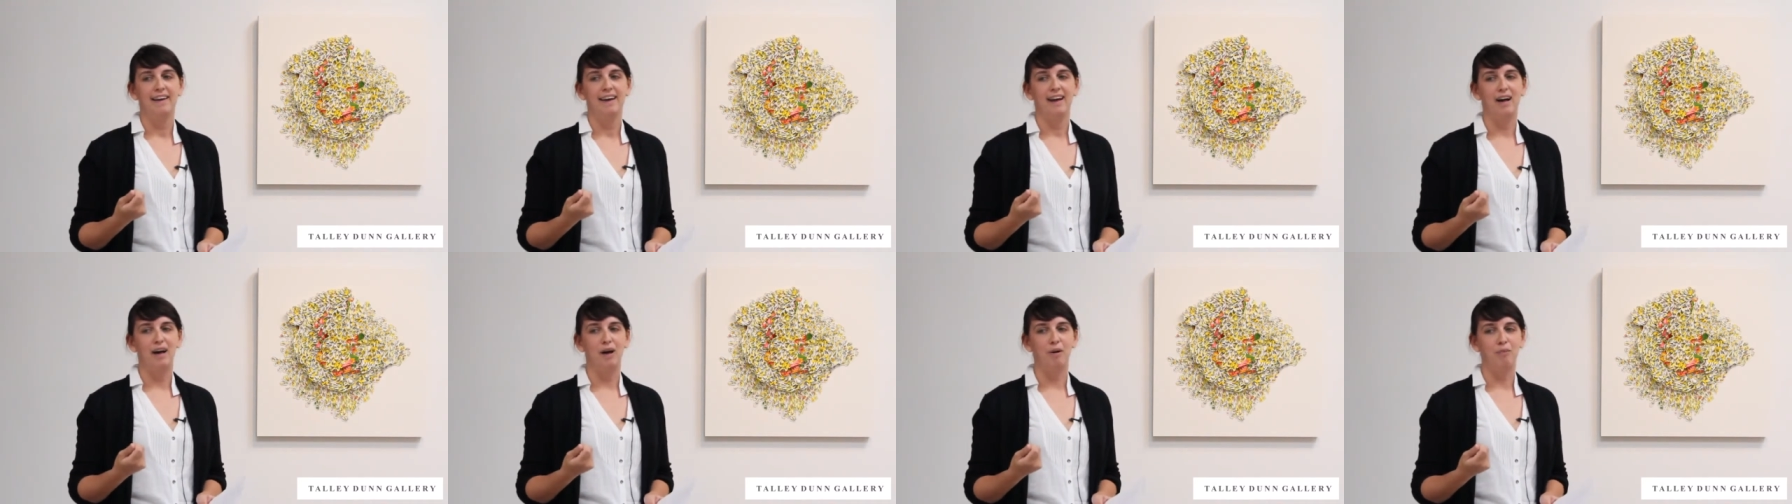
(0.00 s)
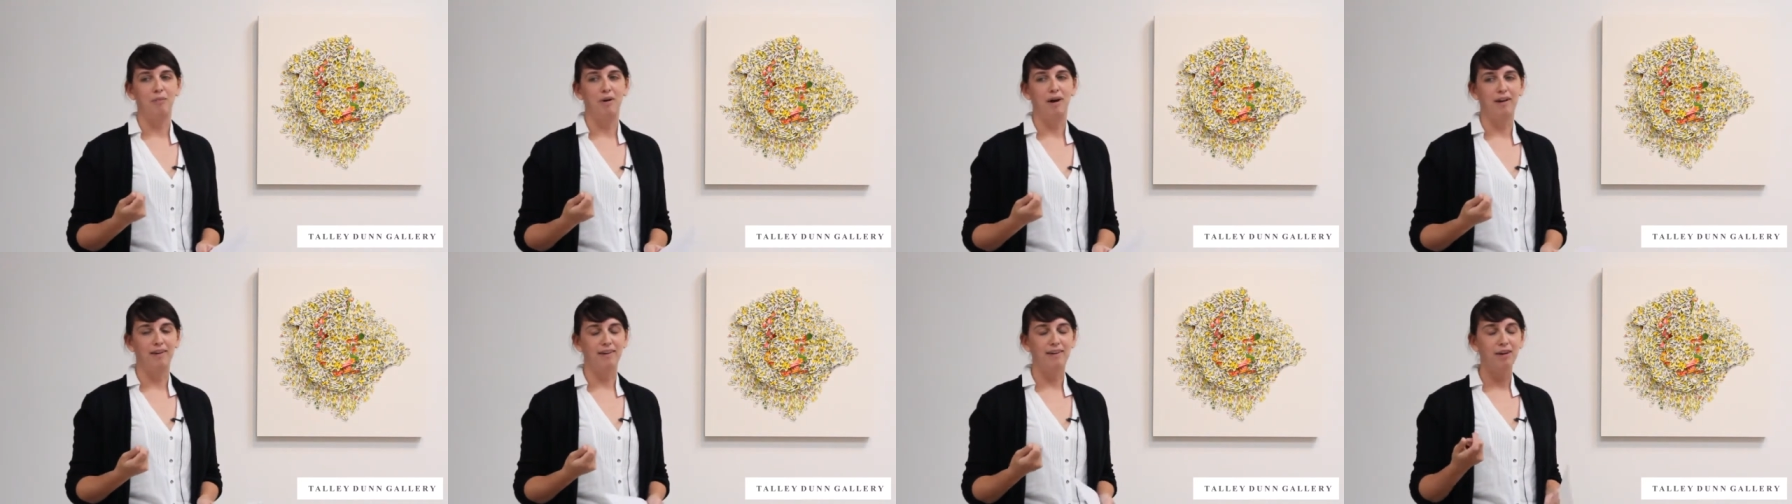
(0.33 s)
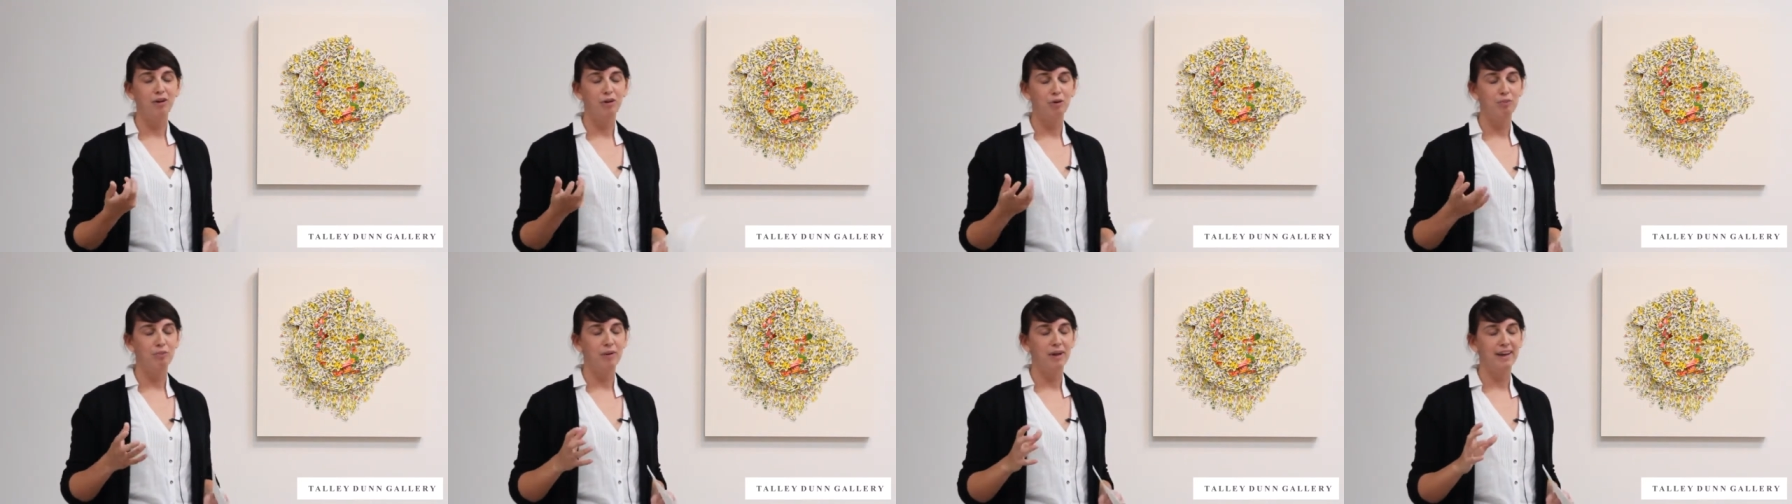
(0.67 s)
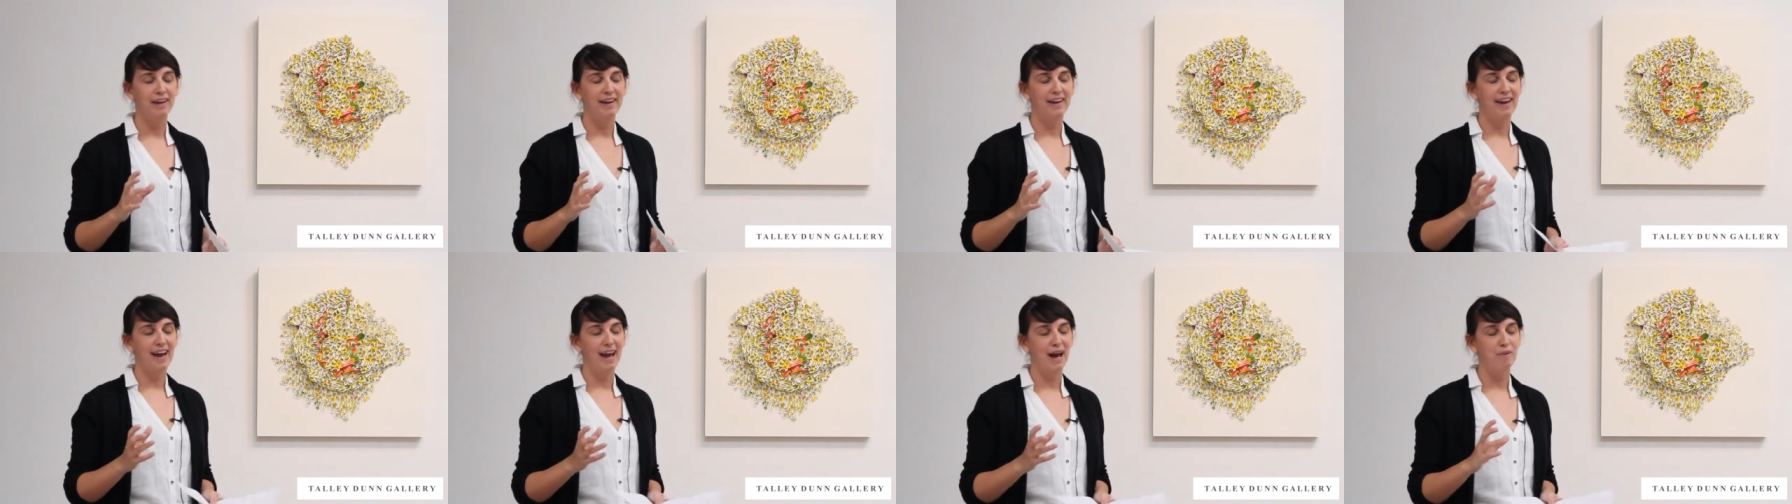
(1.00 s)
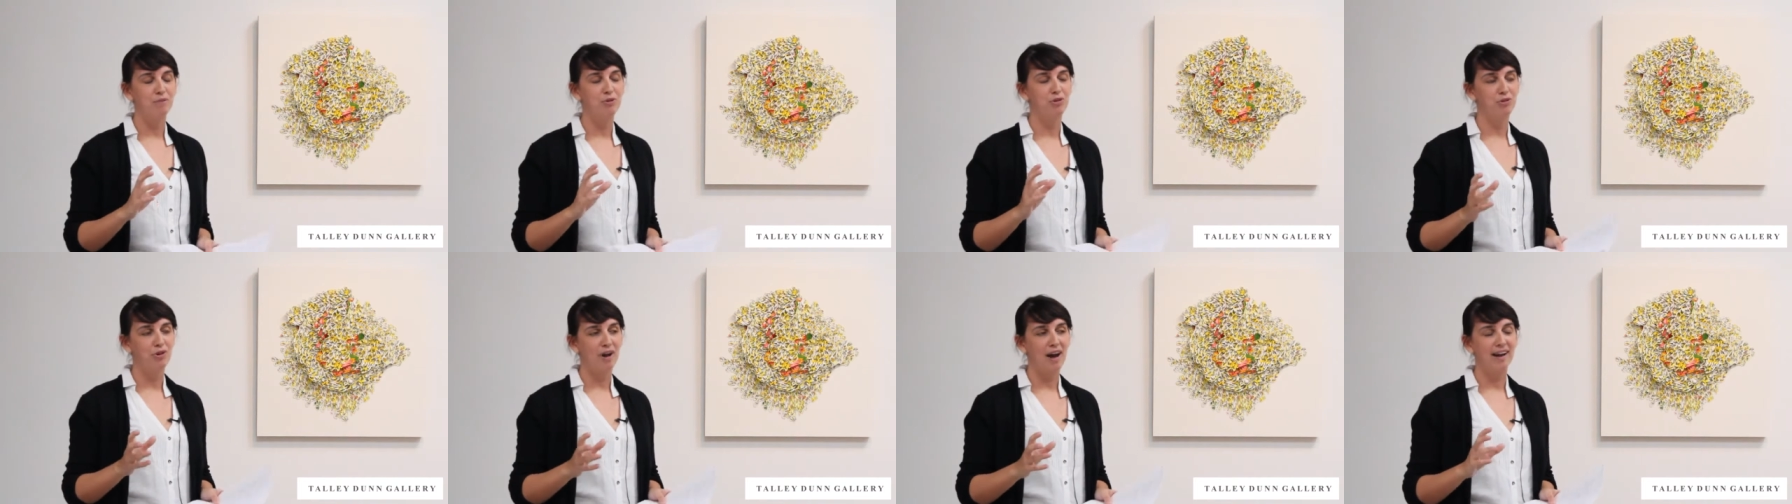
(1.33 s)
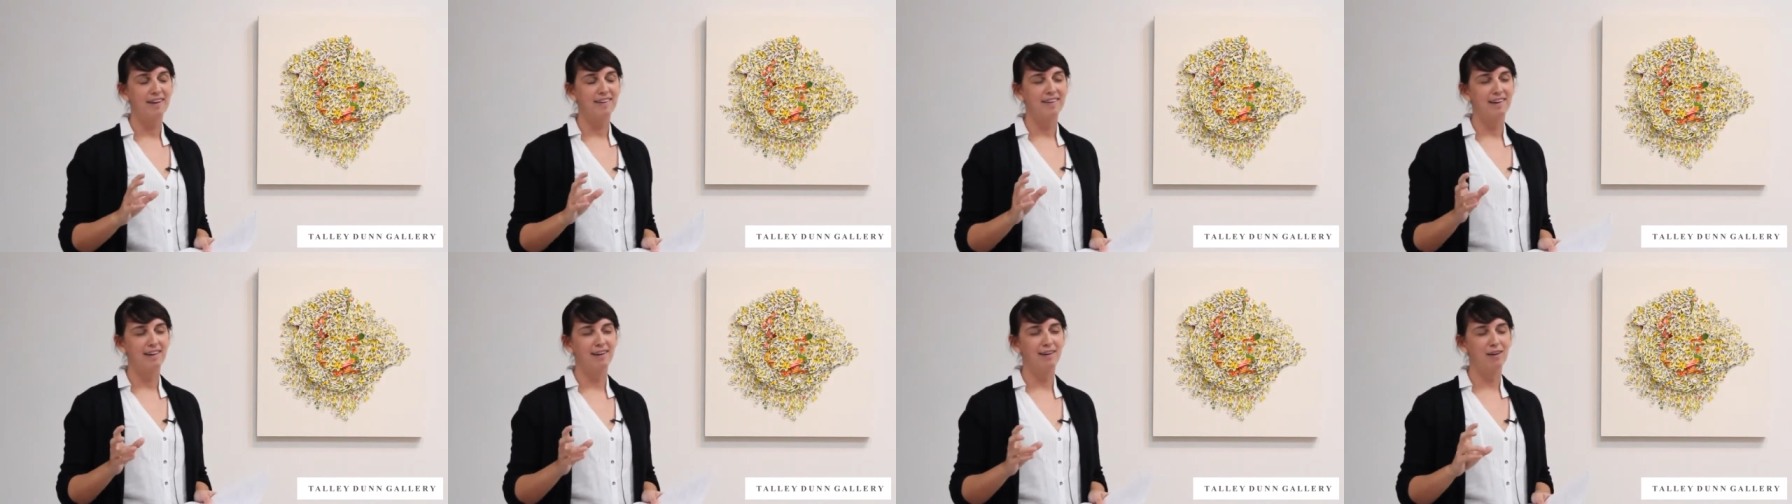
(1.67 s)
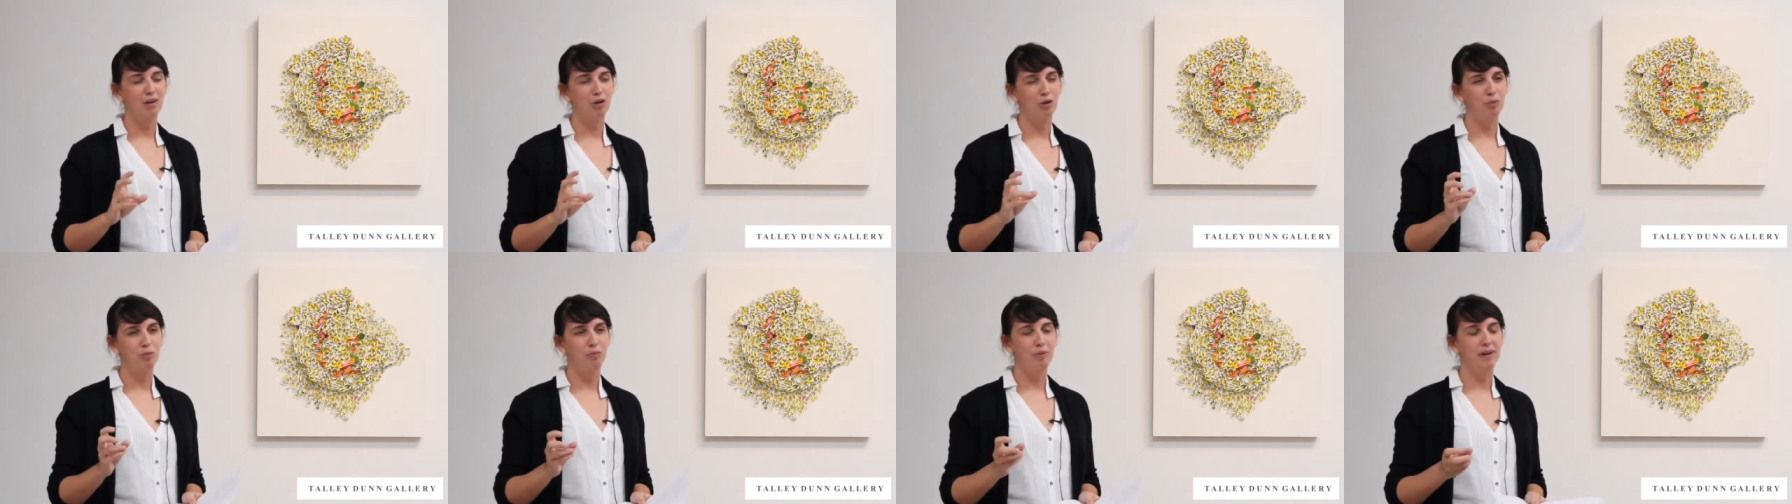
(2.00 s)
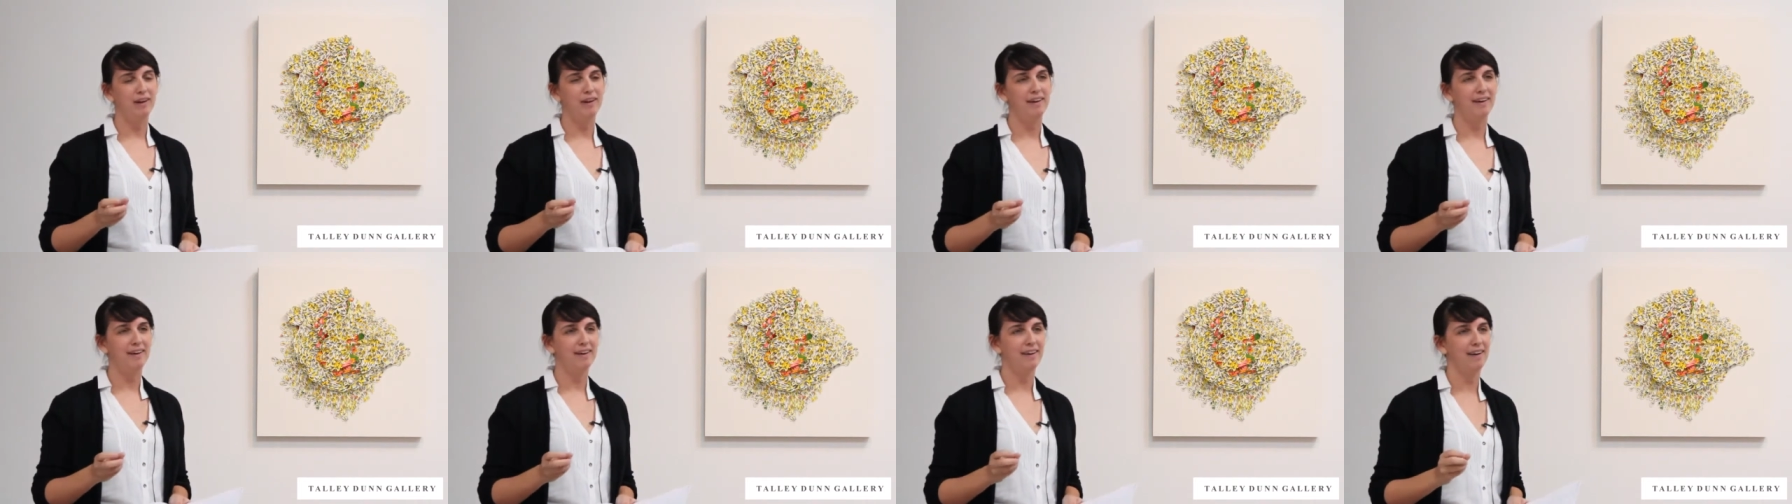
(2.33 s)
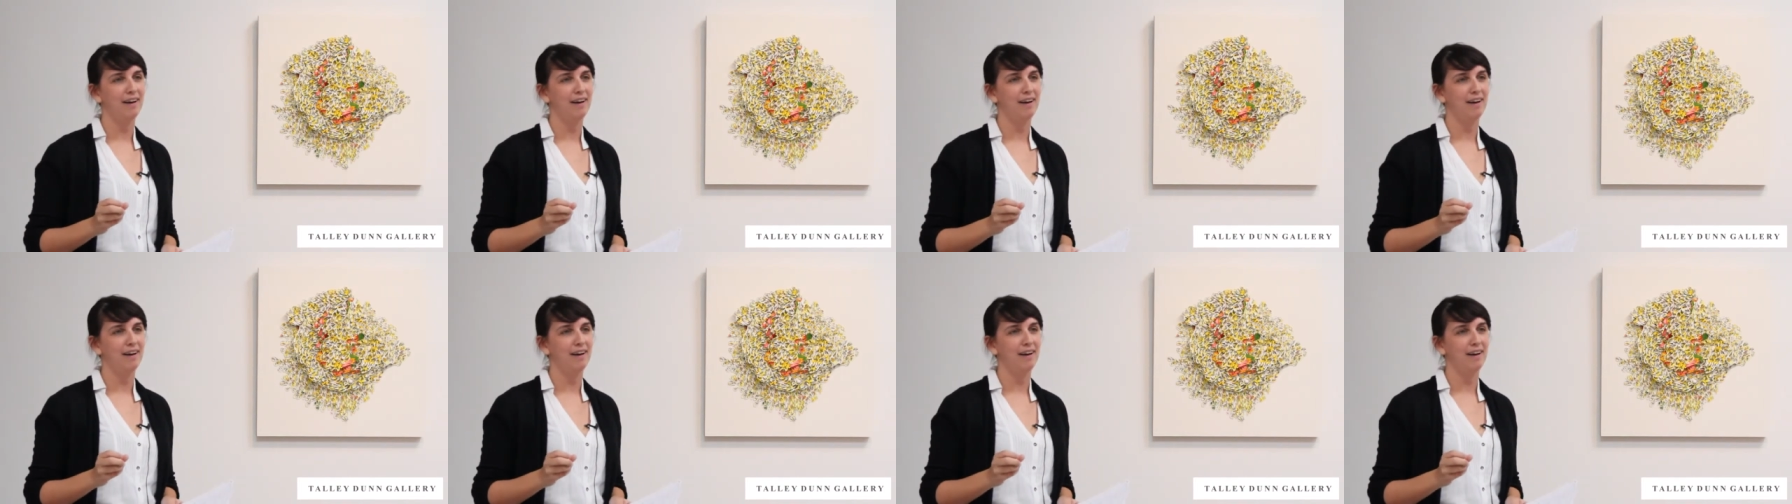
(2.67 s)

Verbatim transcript: a little bit abstract and a little bit